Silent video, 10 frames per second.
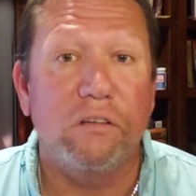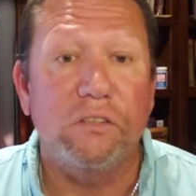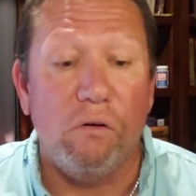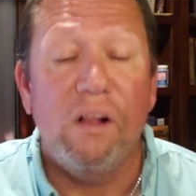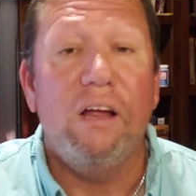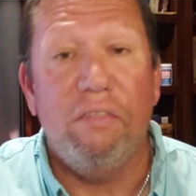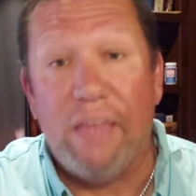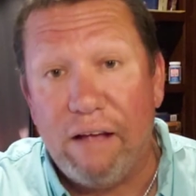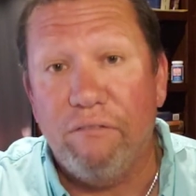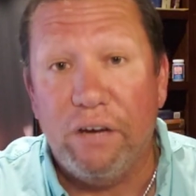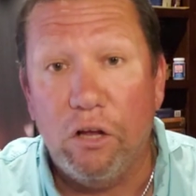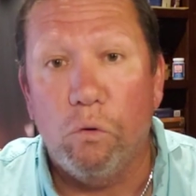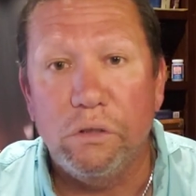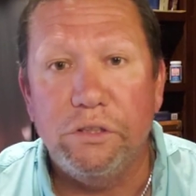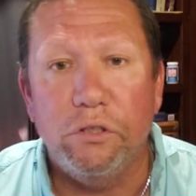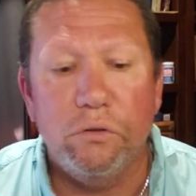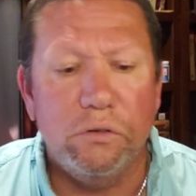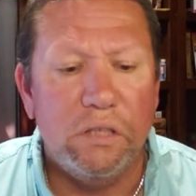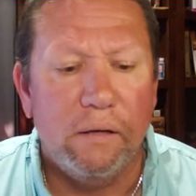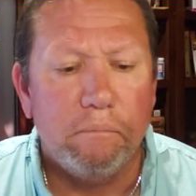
So that video was used.